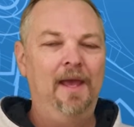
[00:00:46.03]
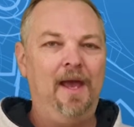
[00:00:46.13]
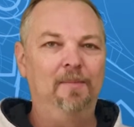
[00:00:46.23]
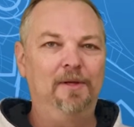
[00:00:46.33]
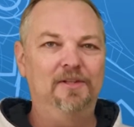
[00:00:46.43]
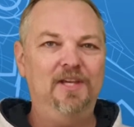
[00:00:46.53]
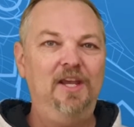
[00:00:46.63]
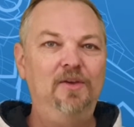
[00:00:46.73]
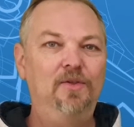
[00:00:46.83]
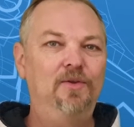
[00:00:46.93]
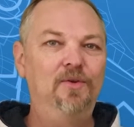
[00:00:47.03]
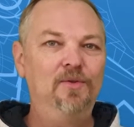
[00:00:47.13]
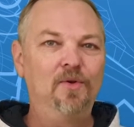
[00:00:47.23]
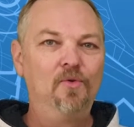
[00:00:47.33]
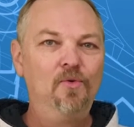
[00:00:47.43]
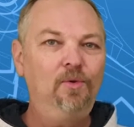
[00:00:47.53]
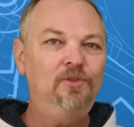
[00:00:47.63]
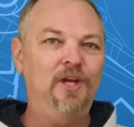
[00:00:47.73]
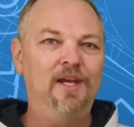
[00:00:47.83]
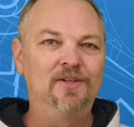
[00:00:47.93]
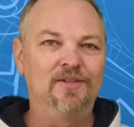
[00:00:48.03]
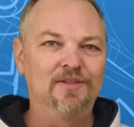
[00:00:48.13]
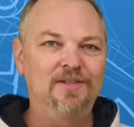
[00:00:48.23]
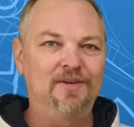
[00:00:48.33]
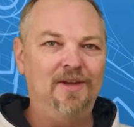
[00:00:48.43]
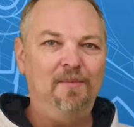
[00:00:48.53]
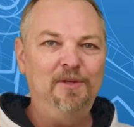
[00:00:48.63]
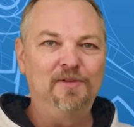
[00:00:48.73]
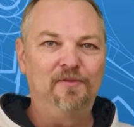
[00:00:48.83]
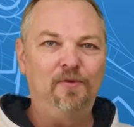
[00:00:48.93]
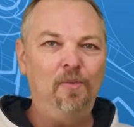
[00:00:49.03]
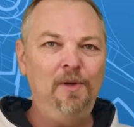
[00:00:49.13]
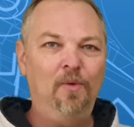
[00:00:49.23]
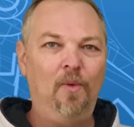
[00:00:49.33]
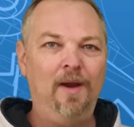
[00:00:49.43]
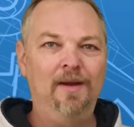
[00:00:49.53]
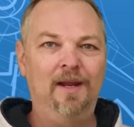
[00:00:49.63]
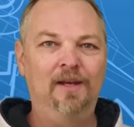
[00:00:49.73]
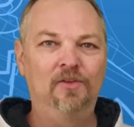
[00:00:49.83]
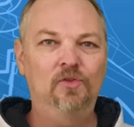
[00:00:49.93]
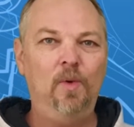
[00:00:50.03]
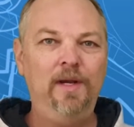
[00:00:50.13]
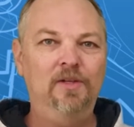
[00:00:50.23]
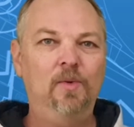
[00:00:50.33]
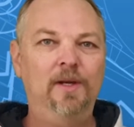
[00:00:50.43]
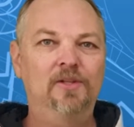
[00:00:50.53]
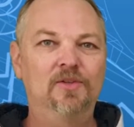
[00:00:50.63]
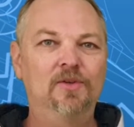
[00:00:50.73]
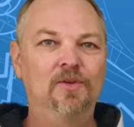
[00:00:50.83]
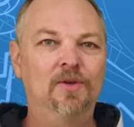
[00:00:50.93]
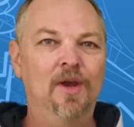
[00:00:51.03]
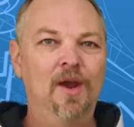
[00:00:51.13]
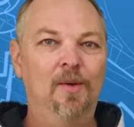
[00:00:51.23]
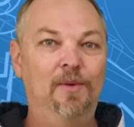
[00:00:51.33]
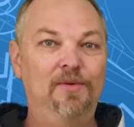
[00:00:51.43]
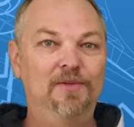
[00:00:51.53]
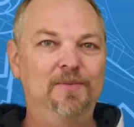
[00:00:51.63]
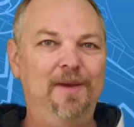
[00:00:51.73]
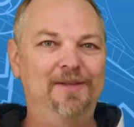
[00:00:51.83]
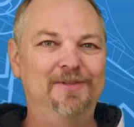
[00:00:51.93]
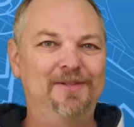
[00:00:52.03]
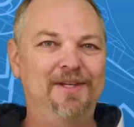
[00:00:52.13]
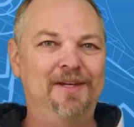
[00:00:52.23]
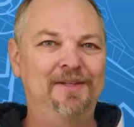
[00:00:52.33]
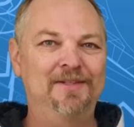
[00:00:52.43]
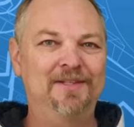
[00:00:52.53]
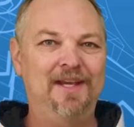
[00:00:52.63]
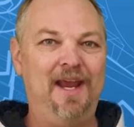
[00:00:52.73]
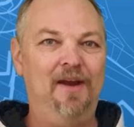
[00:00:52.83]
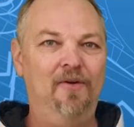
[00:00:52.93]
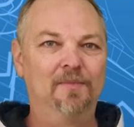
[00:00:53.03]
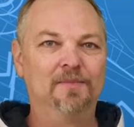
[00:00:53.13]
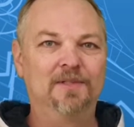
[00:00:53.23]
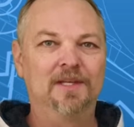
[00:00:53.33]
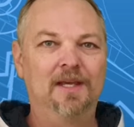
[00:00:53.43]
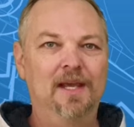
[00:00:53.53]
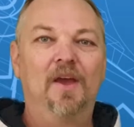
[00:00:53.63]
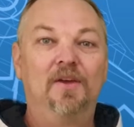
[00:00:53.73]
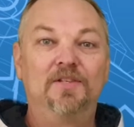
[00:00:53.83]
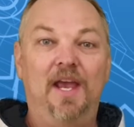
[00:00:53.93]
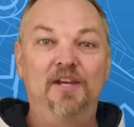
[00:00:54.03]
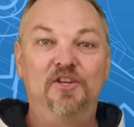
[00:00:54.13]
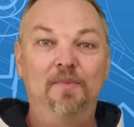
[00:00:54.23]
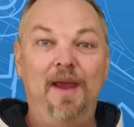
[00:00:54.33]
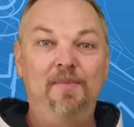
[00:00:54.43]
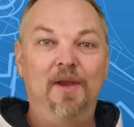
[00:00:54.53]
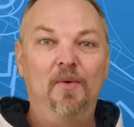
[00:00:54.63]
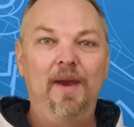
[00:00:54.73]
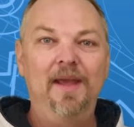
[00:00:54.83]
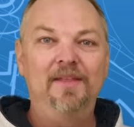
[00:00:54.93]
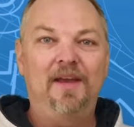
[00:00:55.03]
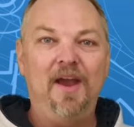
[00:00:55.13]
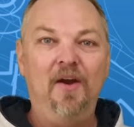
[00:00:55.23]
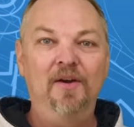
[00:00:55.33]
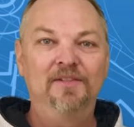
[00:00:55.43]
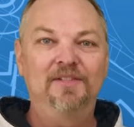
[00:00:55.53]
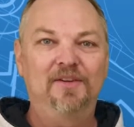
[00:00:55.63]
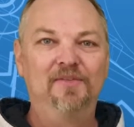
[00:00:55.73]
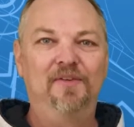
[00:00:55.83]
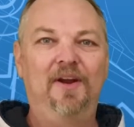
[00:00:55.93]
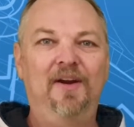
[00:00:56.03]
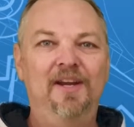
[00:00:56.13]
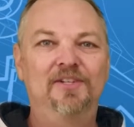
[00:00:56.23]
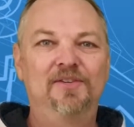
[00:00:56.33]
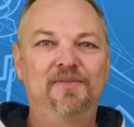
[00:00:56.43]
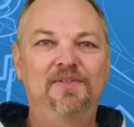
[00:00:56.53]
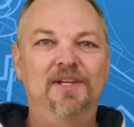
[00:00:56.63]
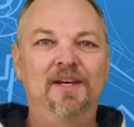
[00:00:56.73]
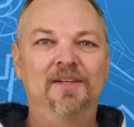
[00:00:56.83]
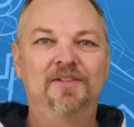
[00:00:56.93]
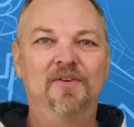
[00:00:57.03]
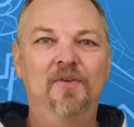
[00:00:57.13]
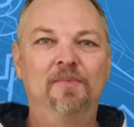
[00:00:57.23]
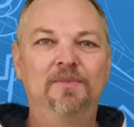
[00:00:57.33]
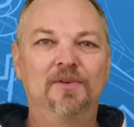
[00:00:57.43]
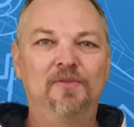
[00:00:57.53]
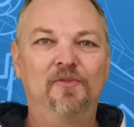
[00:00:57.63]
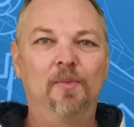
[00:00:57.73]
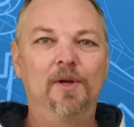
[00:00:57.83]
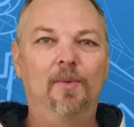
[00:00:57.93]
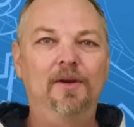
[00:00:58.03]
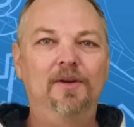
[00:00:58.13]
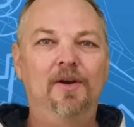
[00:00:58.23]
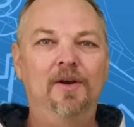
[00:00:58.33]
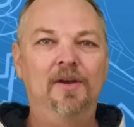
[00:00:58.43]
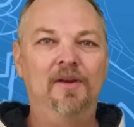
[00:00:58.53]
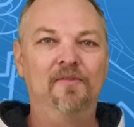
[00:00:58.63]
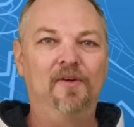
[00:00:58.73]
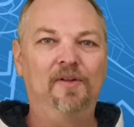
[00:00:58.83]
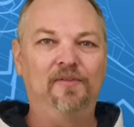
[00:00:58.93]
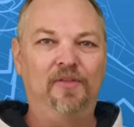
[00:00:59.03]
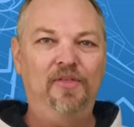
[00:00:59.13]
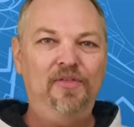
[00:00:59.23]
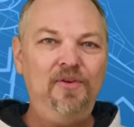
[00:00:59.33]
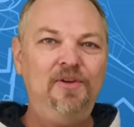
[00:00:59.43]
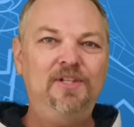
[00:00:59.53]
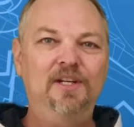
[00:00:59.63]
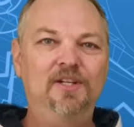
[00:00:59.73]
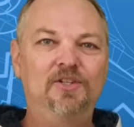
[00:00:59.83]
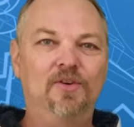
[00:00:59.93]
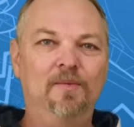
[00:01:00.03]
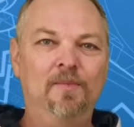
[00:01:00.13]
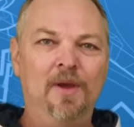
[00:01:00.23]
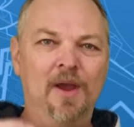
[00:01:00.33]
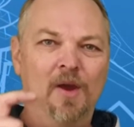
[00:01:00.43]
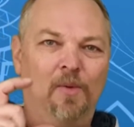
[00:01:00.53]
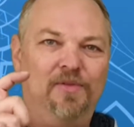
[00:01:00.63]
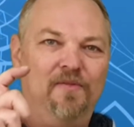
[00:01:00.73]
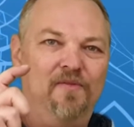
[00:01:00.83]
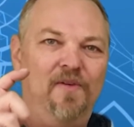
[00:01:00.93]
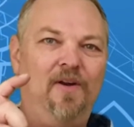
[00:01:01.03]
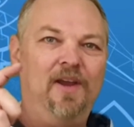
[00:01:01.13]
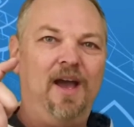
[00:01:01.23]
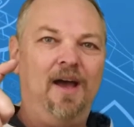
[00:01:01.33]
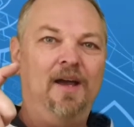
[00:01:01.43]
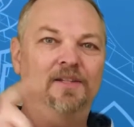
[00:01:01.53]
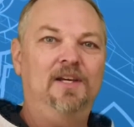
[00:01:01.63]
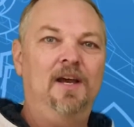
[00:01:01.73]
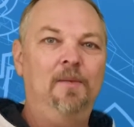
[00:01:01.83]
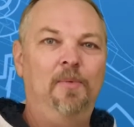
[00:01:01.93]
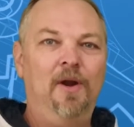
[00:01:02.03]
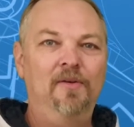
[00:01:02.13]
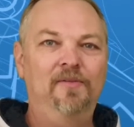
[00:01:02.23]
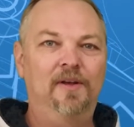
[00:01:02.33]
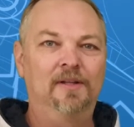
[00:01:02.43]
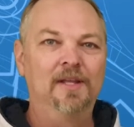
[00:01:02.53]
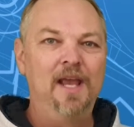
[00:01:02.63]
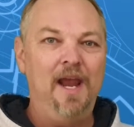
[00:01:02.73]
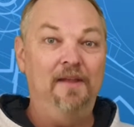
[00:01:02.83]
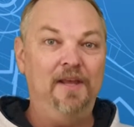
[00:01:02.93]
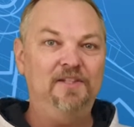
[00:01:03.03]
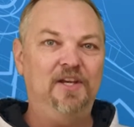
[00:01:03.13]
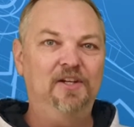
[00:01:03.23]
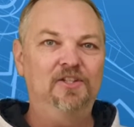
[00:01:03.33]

I'm going to take you through the rule changes that are coming to Formula One in 2022 with respect to tires and rims. So as you may be aware, the current configuration of tires and rims on a Formula One car involve a 13-inch rim with a very high tire profile, and that's going to